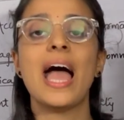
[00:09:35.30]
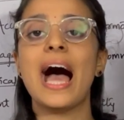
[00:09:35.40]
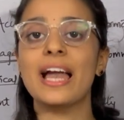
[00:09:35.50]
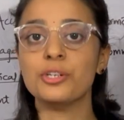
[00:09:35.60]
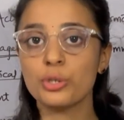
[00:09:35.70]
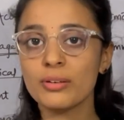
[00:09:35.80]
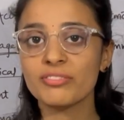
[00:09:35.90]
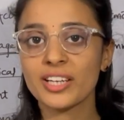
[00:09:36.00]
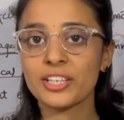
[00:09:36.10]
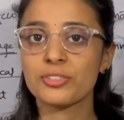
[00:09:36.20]
And don't
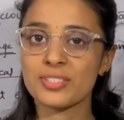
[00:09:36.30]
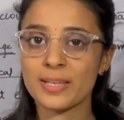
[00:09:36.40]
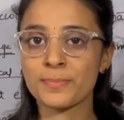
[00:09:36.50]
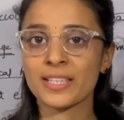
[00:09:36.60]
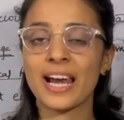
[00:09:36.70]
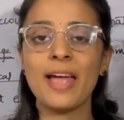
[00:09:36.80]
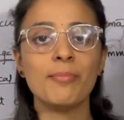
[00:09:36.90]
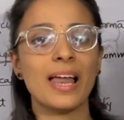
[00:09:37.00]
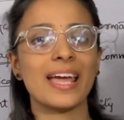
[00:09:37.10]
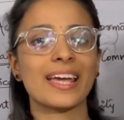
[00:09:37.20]
forget to
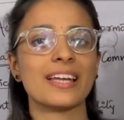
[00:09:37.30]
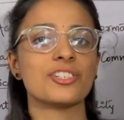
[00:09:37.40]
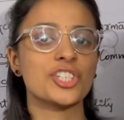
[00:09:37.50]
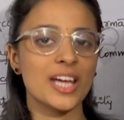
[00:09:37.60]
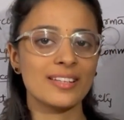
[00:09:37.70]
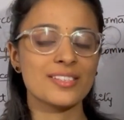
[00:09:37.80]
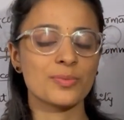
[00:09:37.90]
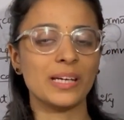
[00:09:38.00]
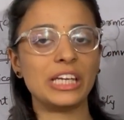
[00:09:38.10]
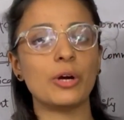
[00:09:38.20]
subscribe, like and share this
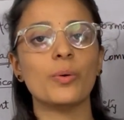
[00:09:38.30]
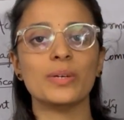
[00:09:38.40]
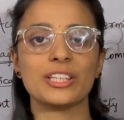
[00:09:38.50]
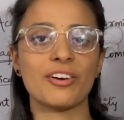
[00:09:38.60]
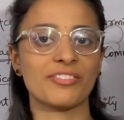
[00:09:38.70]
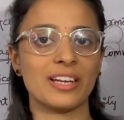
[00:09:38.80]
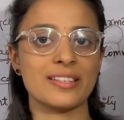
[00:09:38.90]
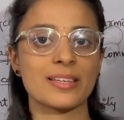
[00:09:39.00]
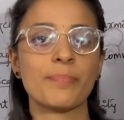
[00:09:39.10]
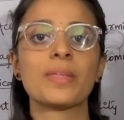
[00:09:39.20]
video with your
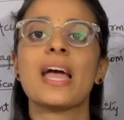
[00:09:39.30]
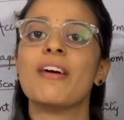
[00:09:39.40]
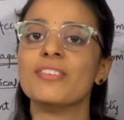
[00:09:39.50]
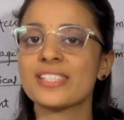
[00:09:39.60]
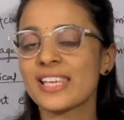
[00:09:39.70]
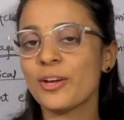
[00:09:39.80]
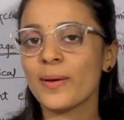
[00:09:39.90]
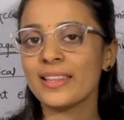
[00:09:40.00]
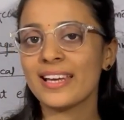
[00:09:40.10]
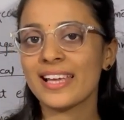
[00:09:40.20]
friends. We'll see you
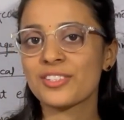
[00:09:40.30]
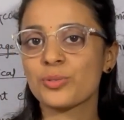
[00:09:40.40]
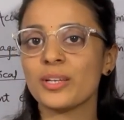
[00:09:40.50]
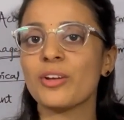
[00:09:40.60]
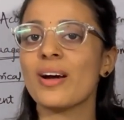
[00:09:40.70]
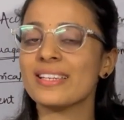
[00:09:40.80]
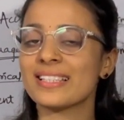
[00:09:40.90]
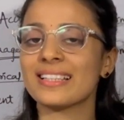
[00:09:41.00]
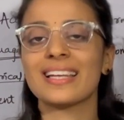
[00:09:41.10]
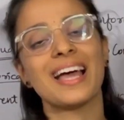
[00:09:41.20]
in the next video.
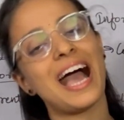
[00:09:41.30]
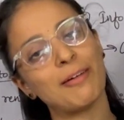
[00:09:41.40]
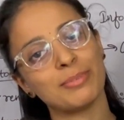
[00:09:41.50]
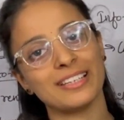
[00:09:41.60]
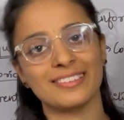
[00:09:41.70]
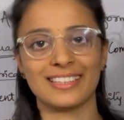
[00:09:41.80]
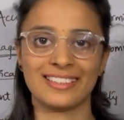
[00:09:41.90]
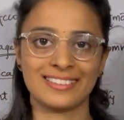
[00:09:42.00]
Until then, happy learning.